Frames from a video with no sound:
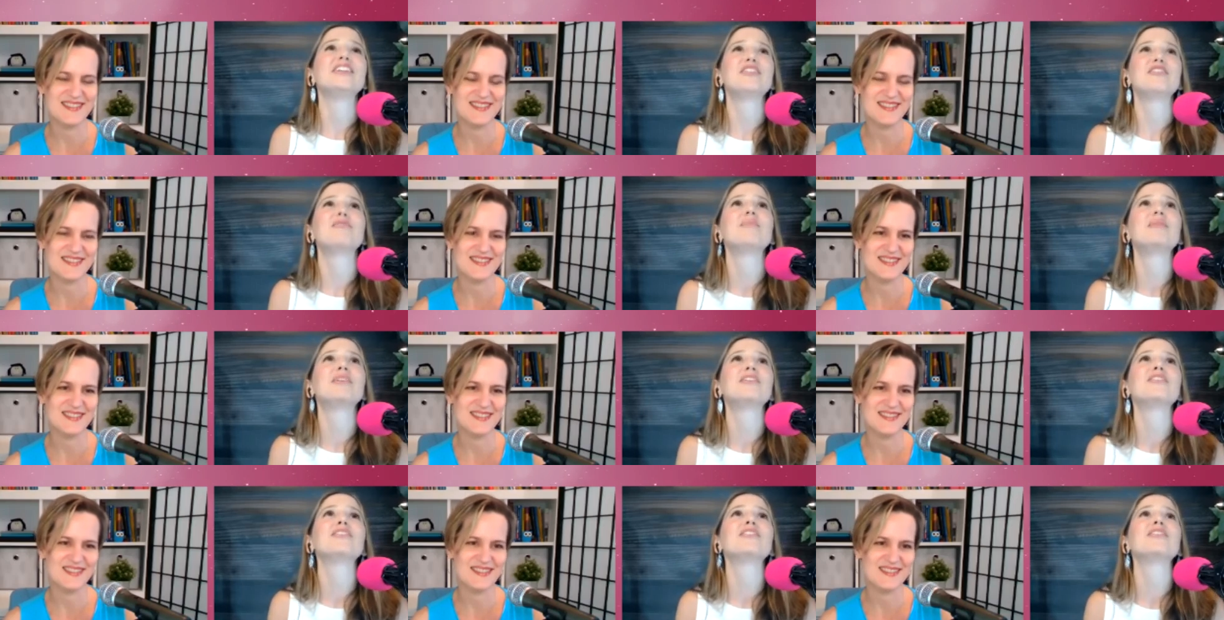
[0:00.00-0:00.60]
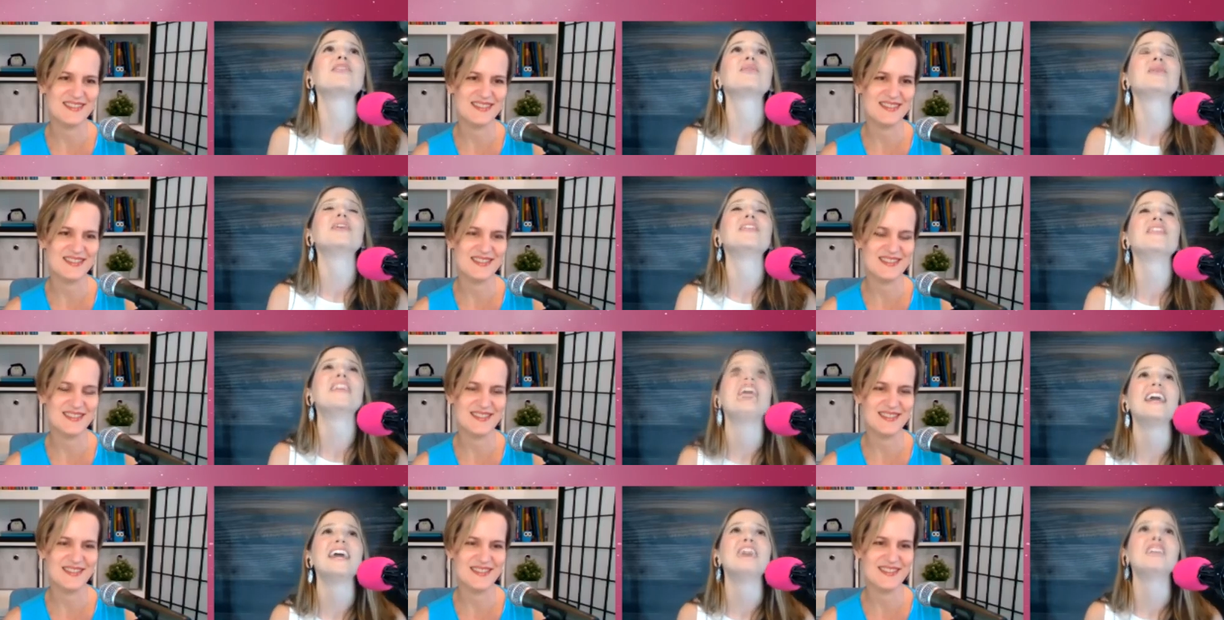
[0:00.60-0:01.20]
Speaker 1: of person with
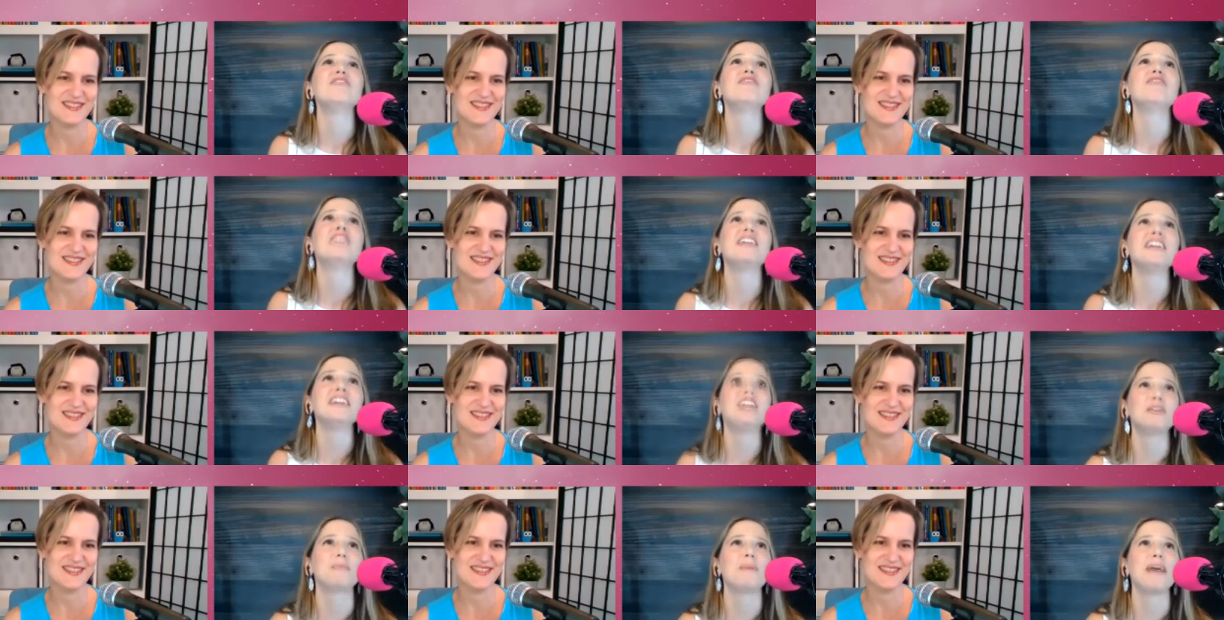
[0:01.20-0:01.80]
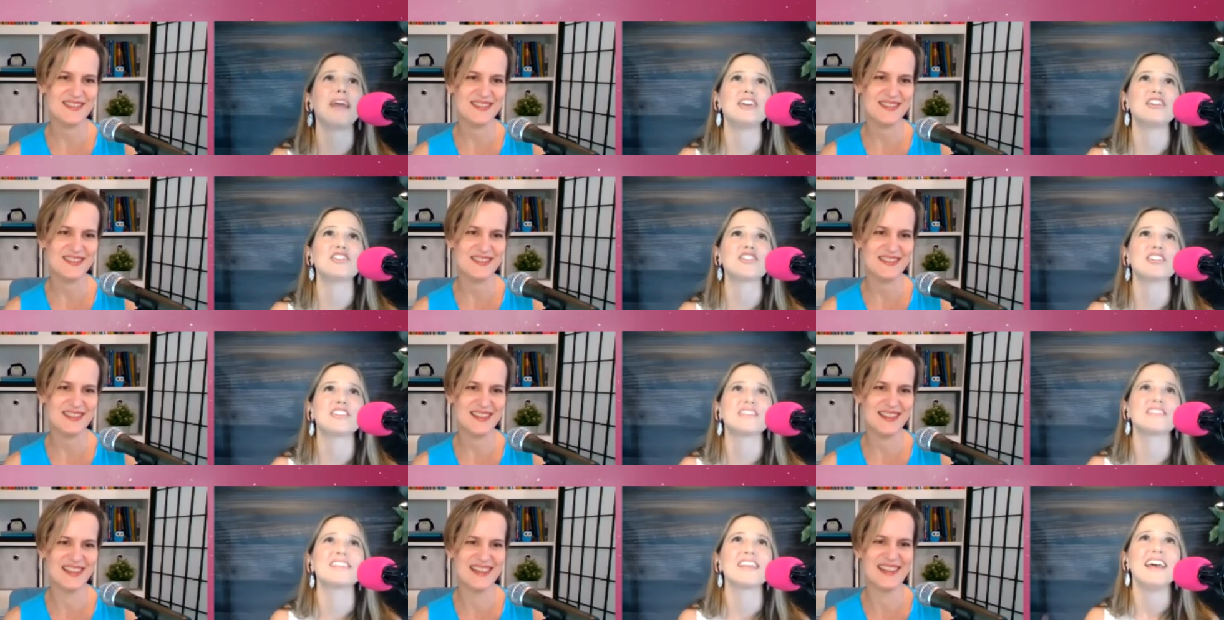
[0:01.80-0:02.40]
the infinite
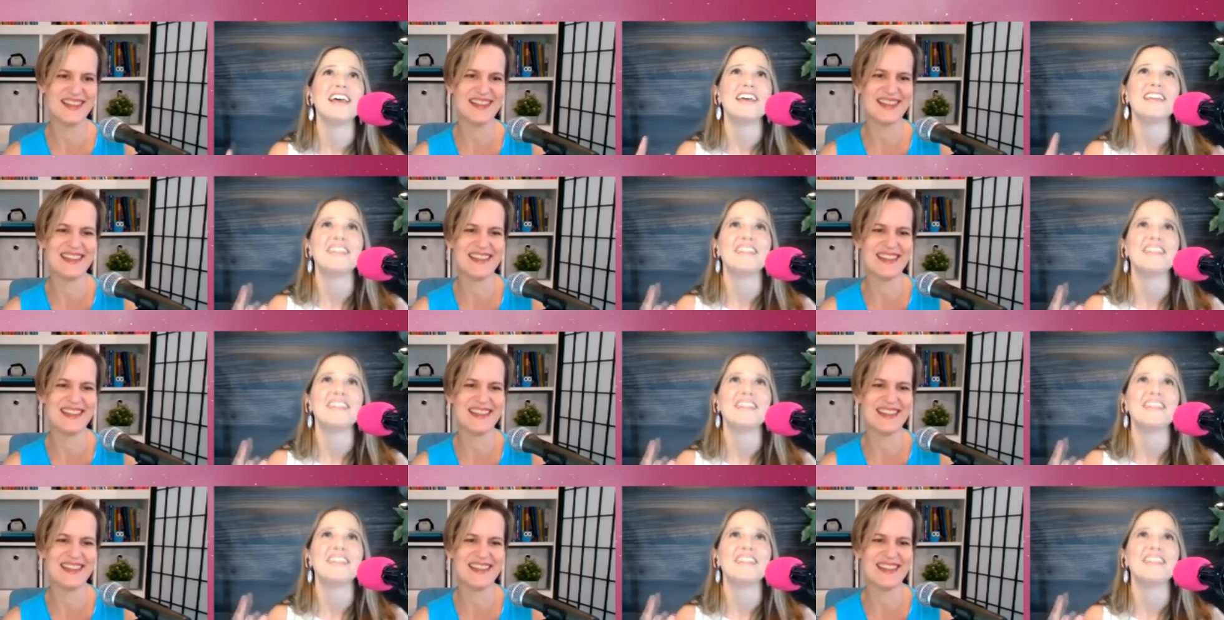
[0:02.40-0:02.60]
patience